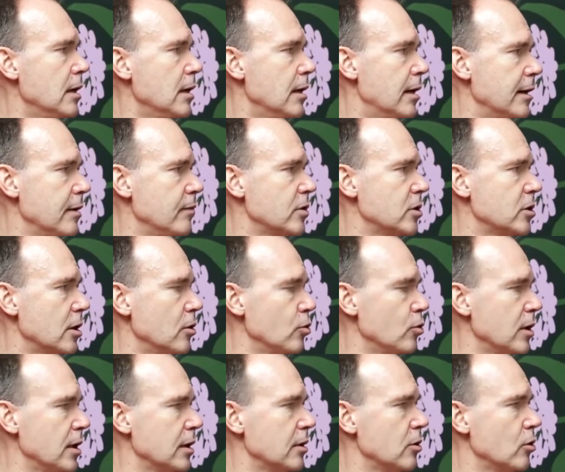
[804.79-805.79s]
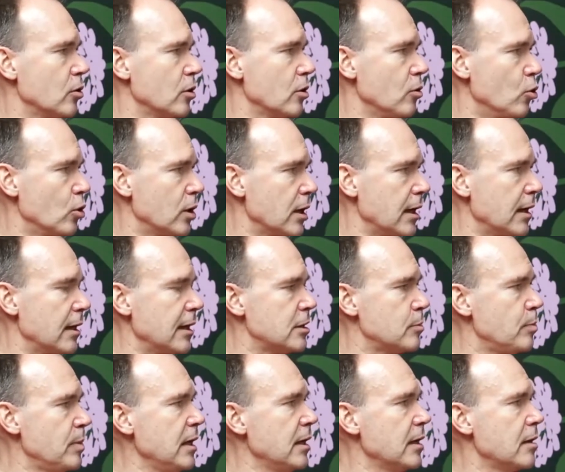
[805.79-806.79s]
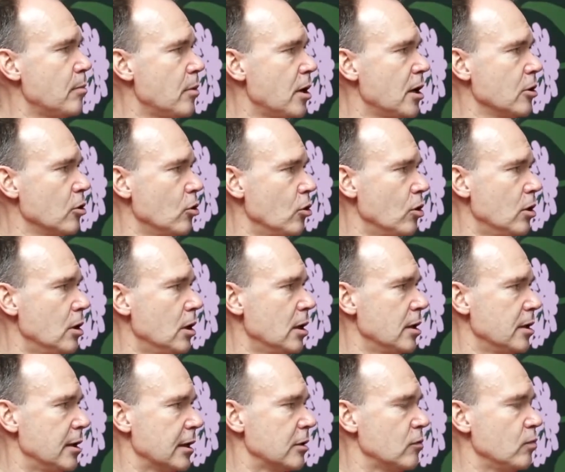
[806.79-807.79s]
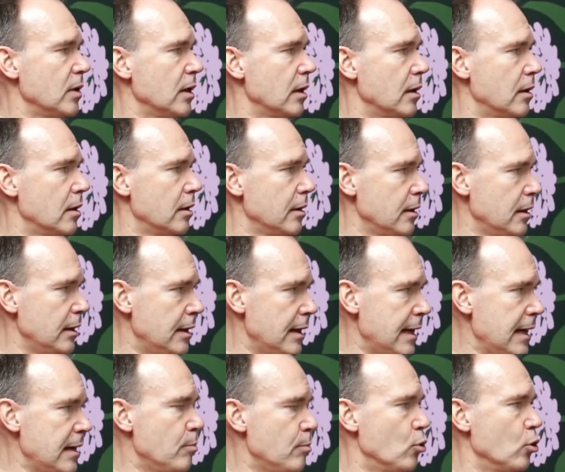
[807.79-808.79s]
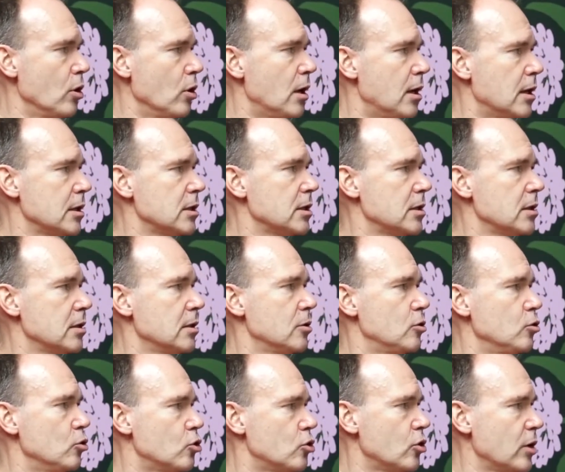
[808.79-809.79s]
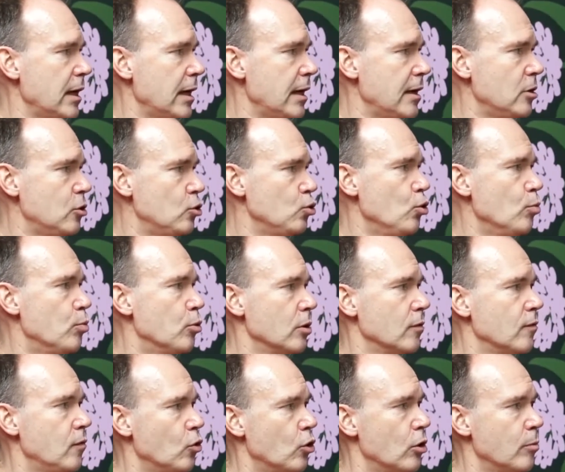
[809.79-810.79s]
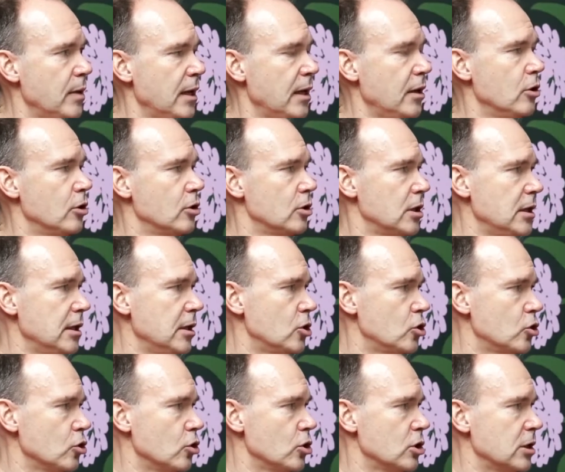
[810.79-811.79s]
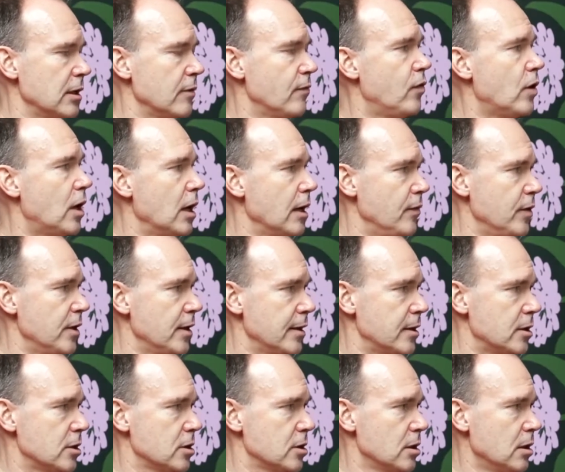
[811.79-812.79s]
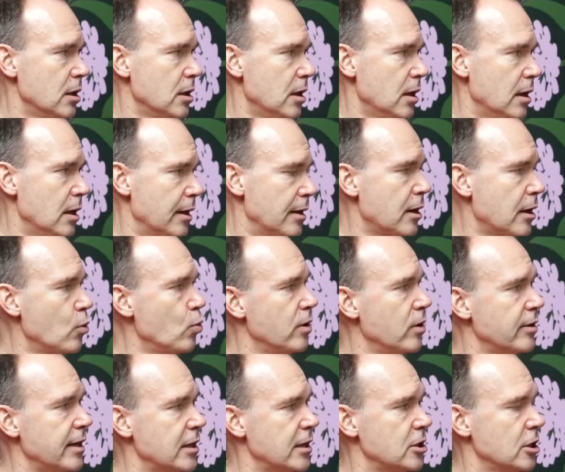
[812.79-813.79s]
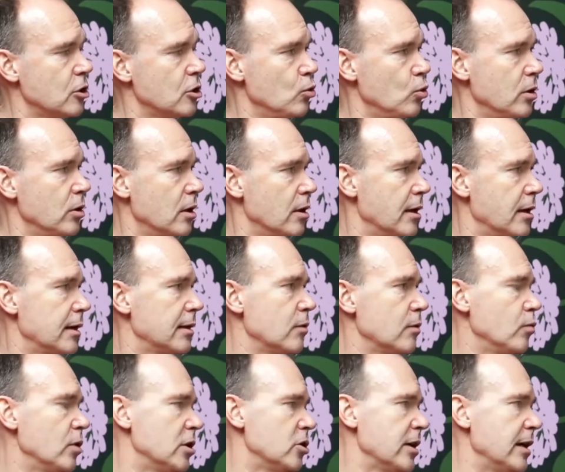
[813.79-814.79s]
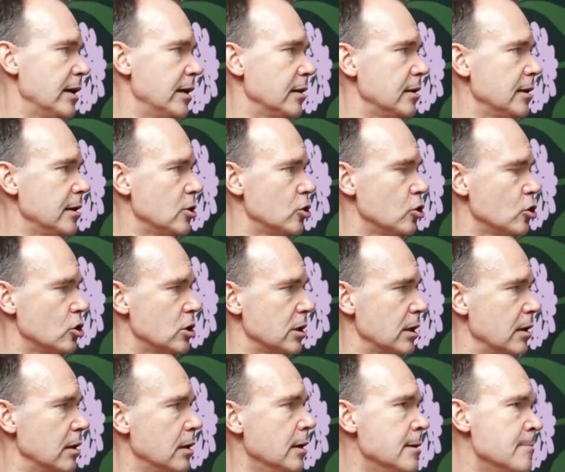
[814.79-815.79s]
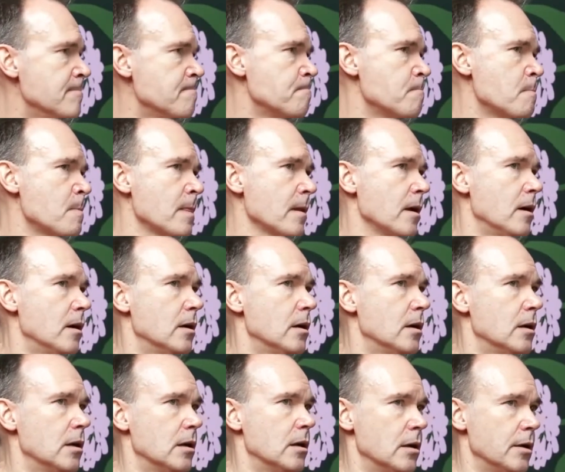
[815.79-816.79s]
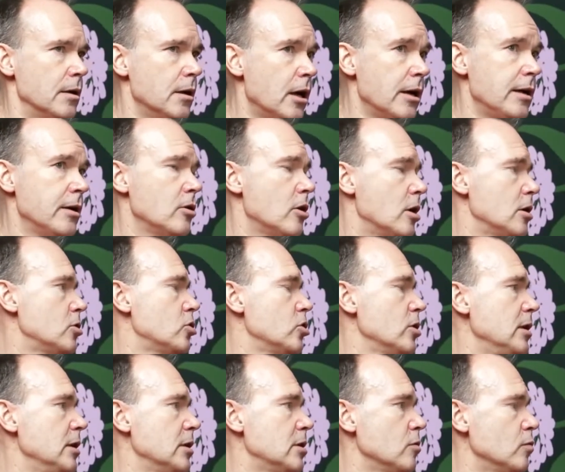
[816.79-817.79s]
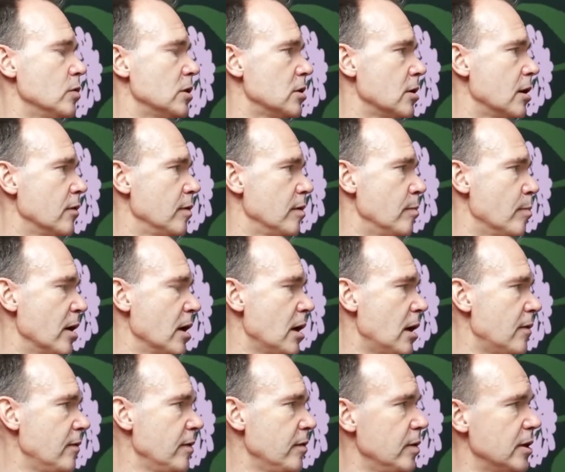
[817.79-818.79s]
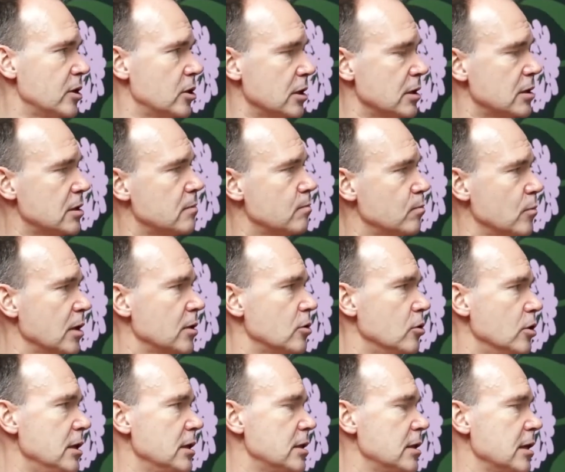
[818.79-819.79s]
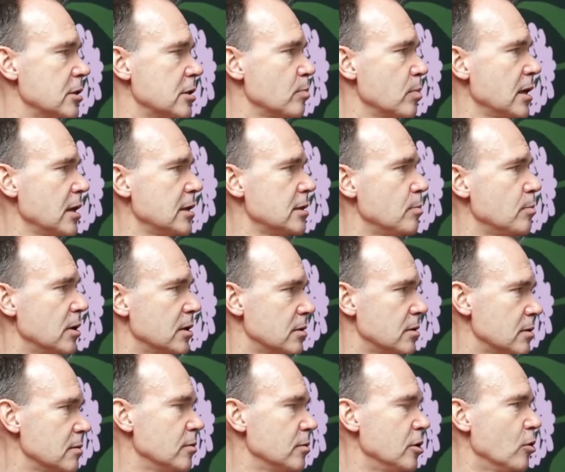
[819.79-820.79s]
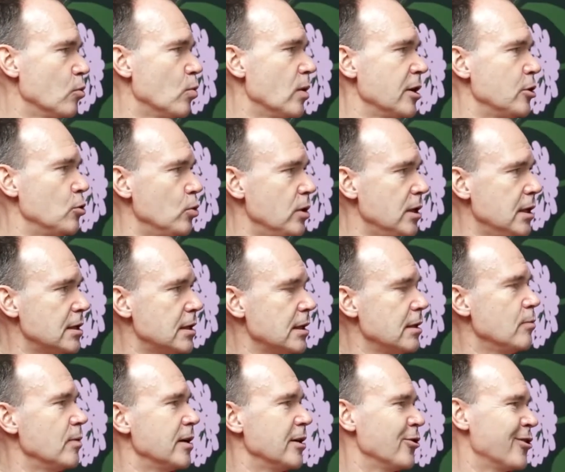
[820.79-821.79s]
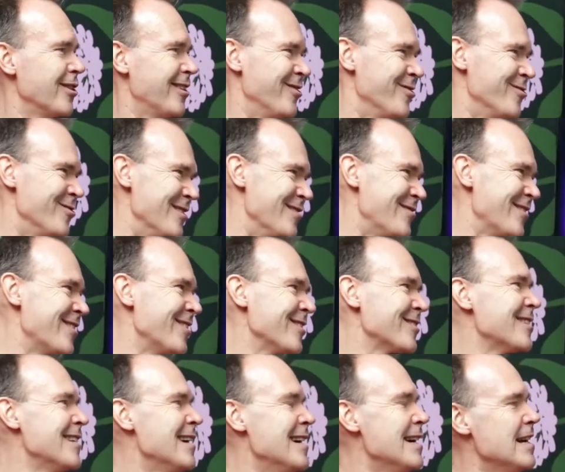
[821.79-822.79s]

And then we start looking at like, okay, let's build a model that will enable us to train 2.4 million teachers in 5 years. And now we're executing on that, and we're training teachers in 9 countries. So we started with Malawi, which is not the easiest place, but why do easy when you can do difficult?